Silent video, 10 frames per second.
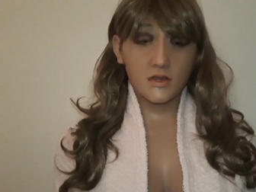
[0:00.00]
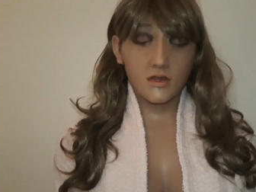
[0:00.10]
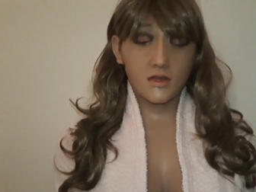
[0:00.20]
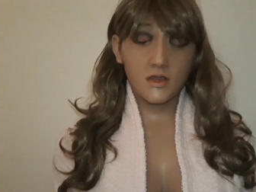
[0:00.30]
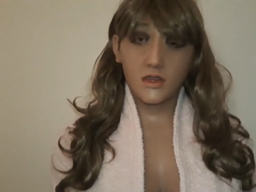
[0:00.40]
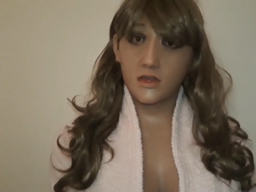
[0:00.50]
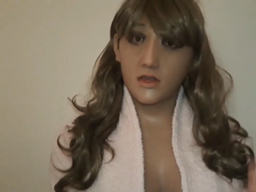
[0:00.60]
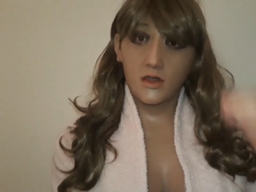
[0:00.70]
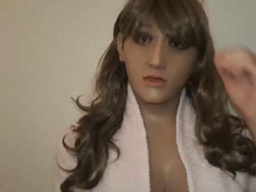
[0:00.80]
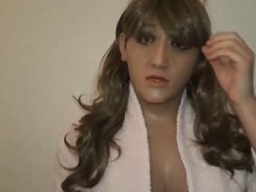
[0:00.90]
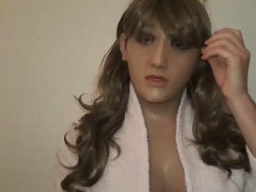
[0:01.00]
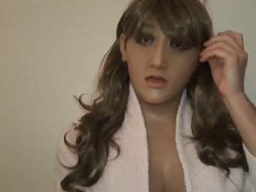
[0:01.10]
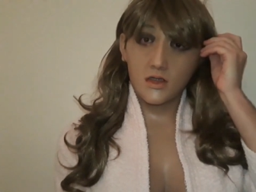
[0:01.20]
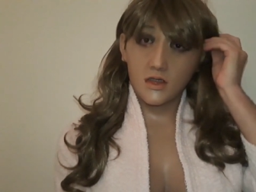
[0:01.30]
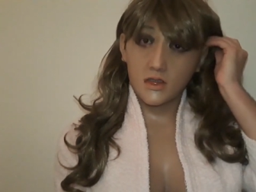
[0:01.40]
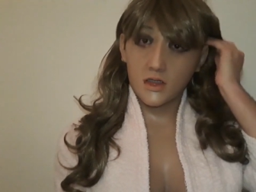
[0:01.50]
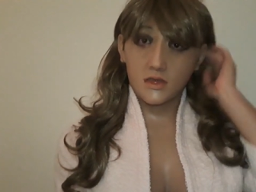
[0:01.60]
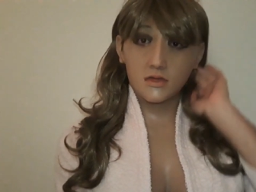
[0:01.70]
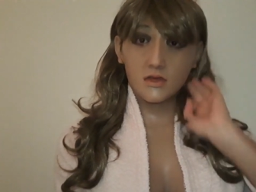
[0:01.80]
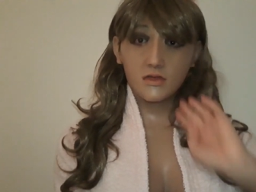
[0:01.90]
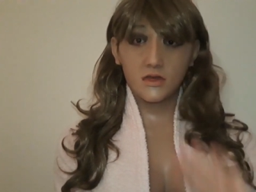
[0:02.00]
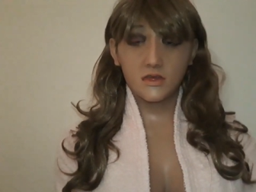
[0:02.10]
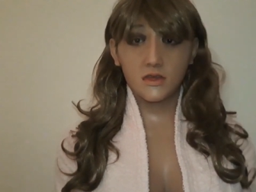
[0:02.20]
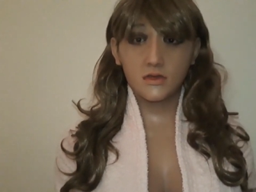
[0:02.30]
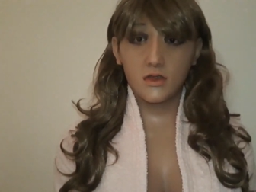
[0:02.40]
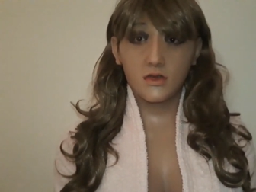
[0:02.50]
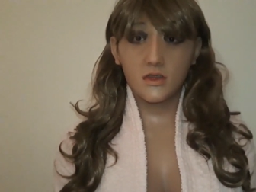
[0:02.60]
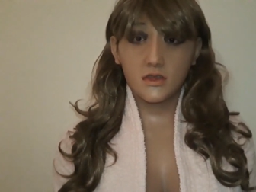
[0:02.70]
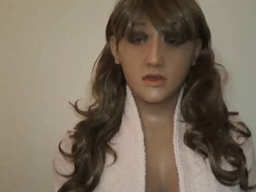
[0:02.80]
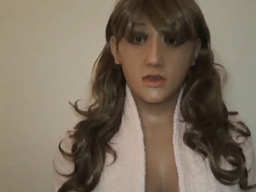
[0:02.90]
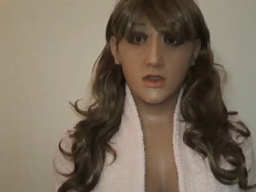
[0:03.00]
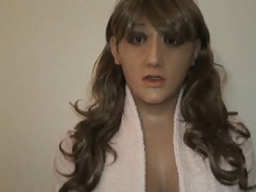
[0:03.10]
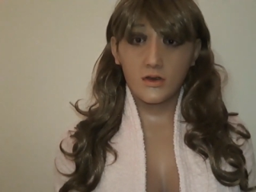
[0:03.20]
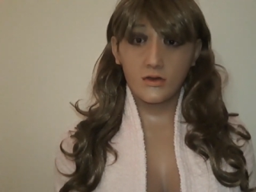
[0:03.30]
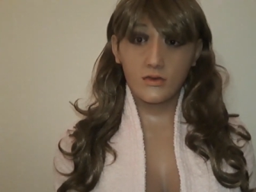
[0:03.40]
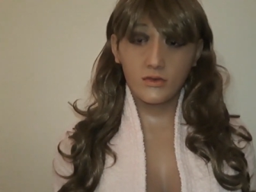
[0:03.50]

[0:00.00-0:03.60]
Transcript: yeah, that will be, uh, that's my first experience, you know.